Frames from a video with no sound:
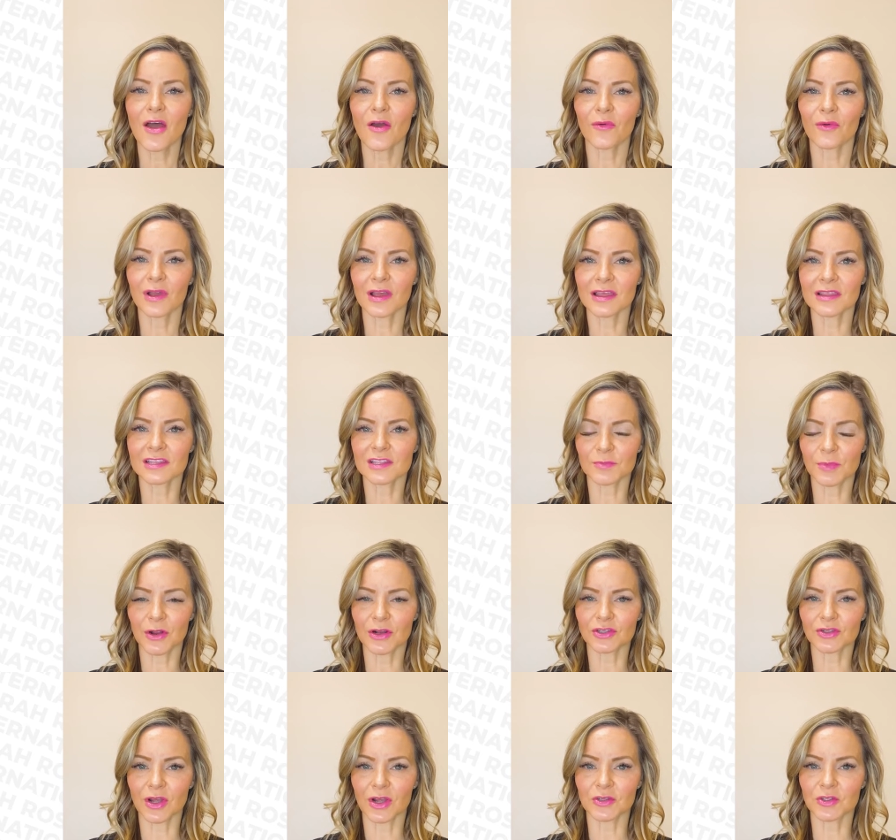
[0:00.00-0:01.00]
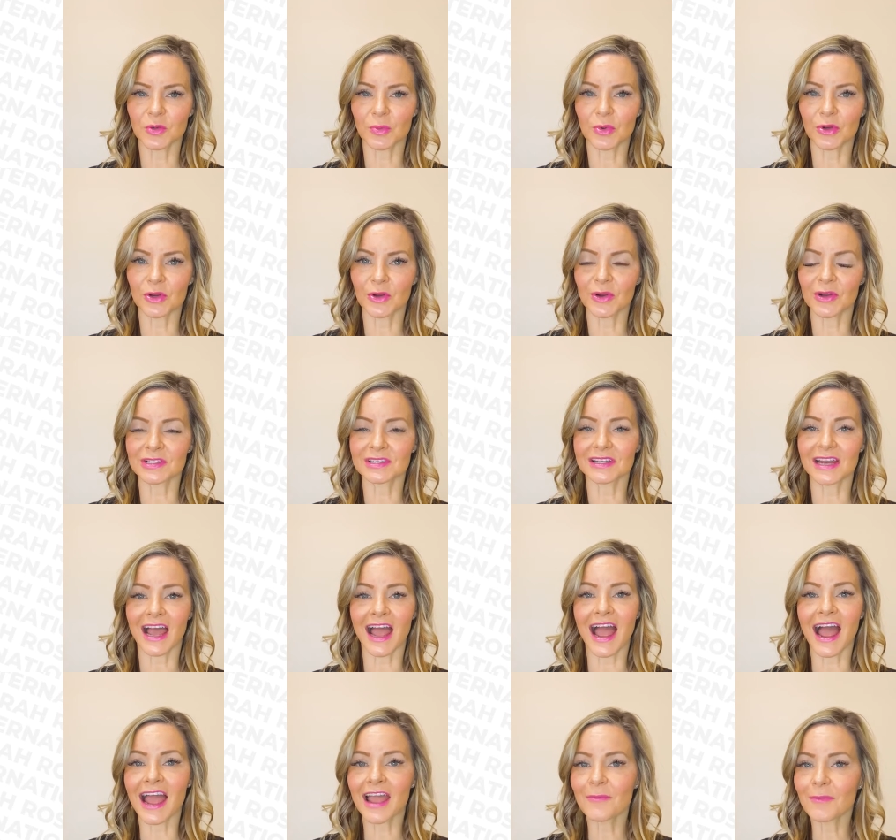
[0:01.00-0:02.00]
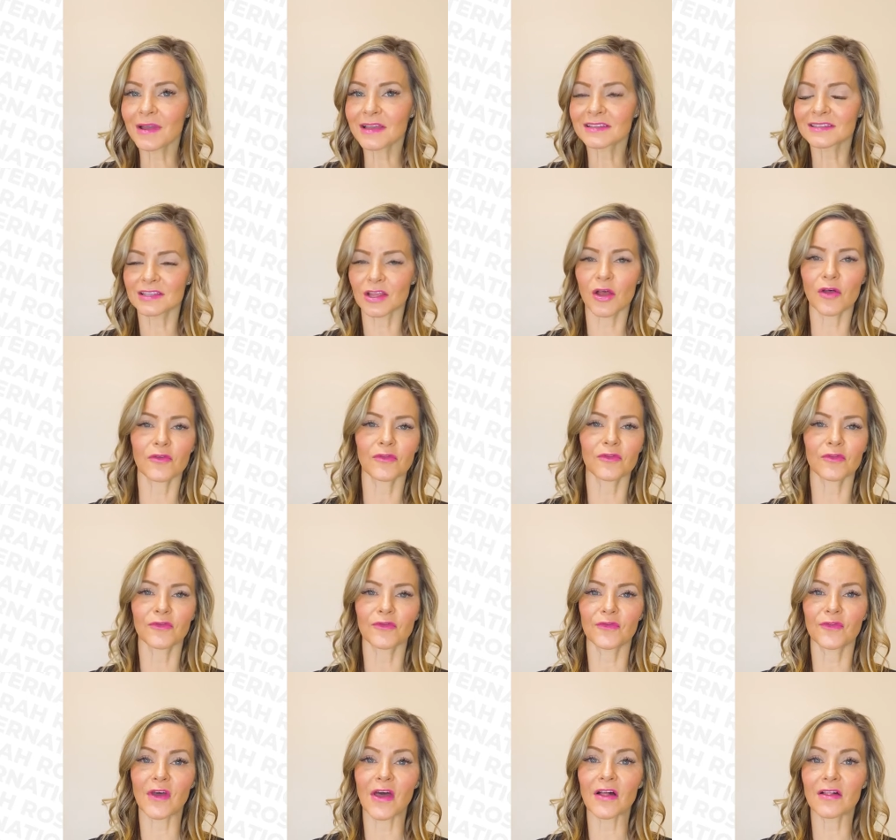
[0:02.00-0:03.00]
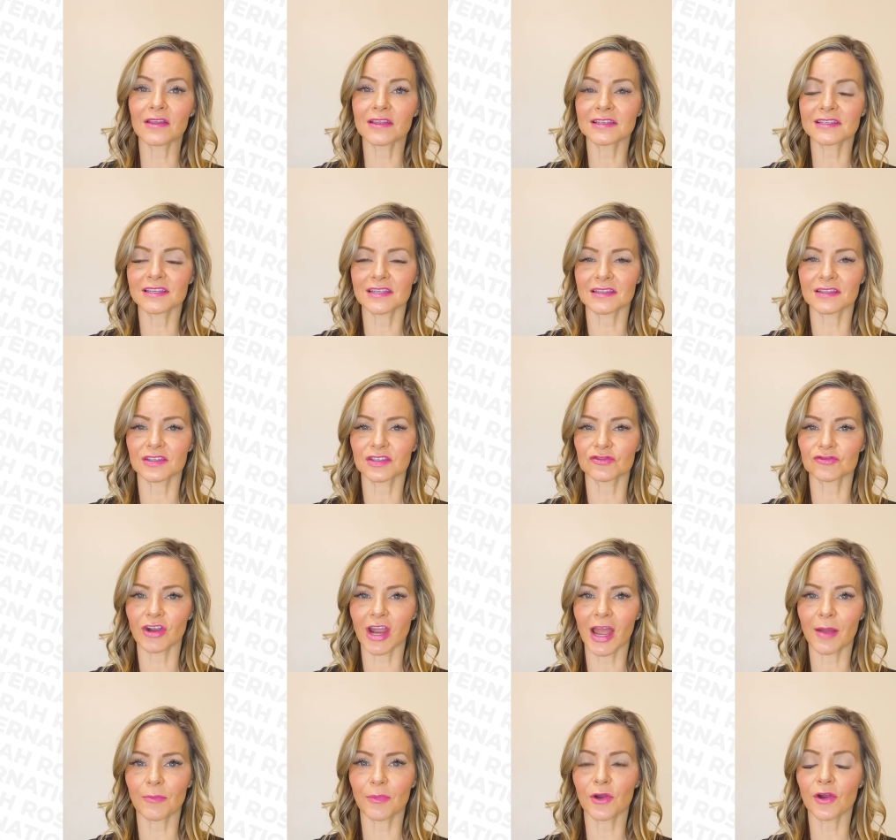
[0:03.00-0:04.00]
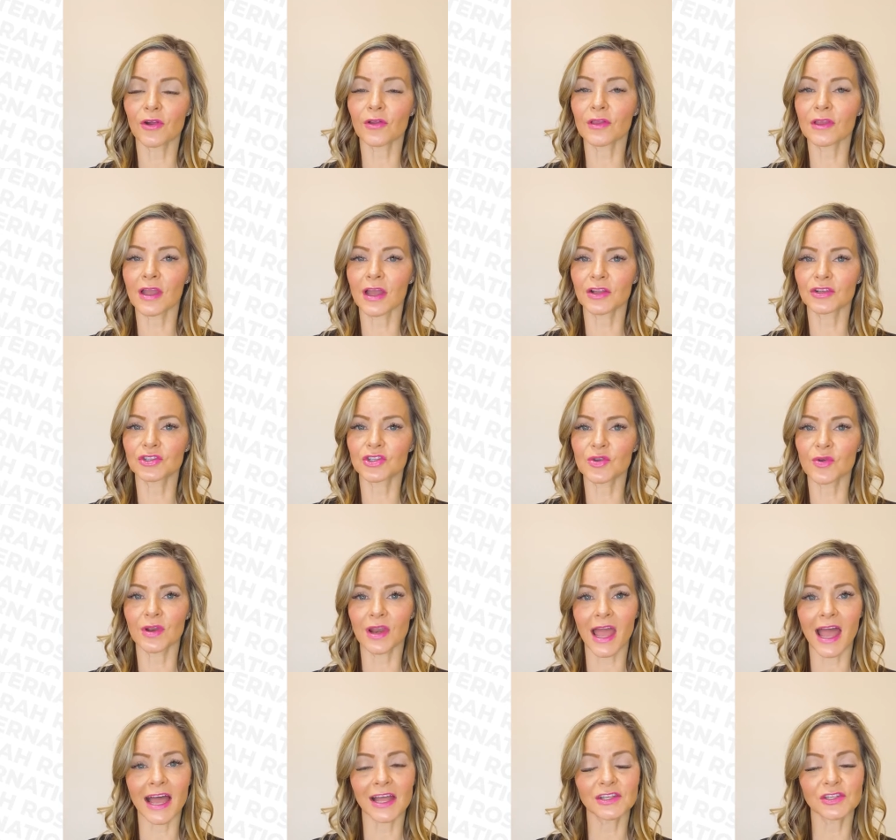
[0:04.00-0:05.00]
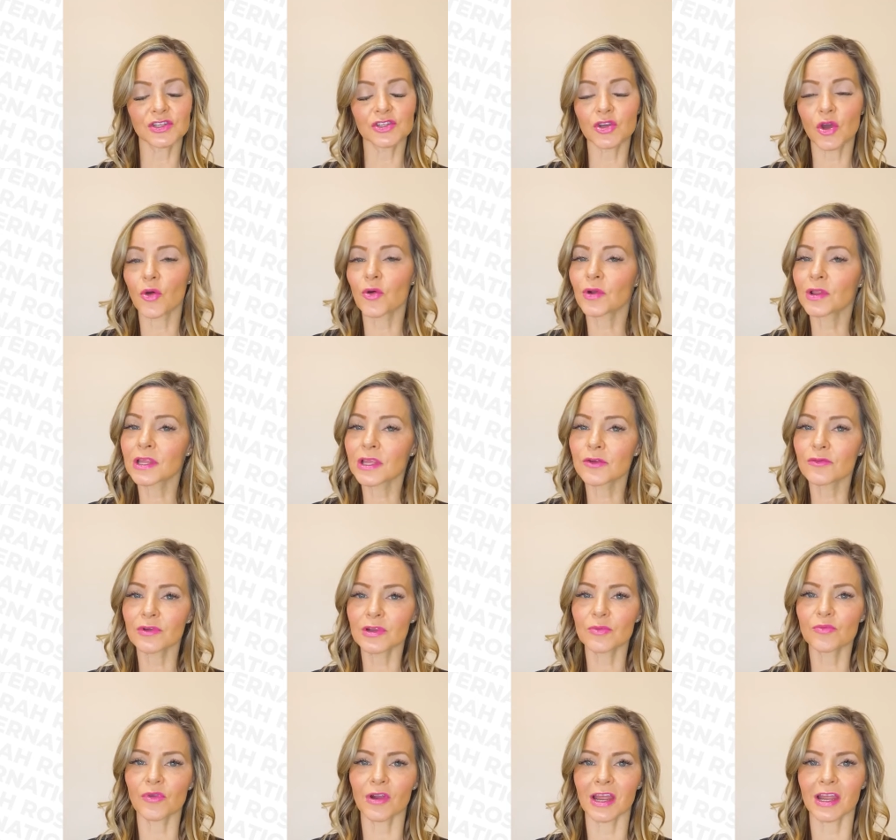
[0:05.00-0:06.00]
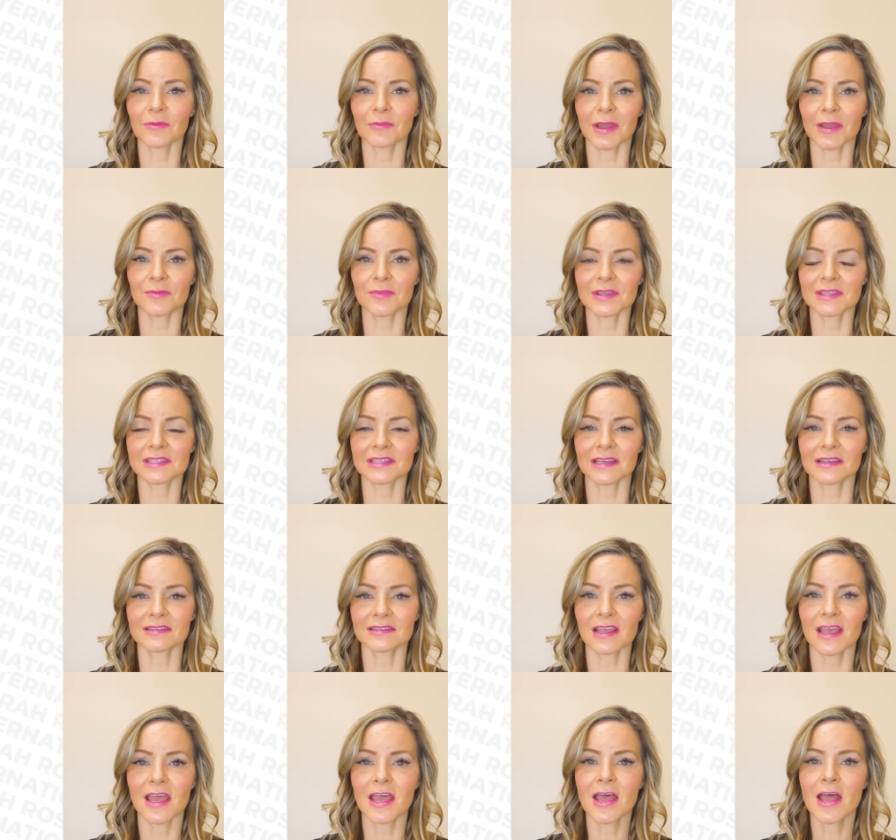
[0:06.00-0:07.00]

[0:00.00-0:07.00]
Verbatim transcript: with spiritual entrepreneurs, and I myself fell into this trap early on too and had to totally rebrand my business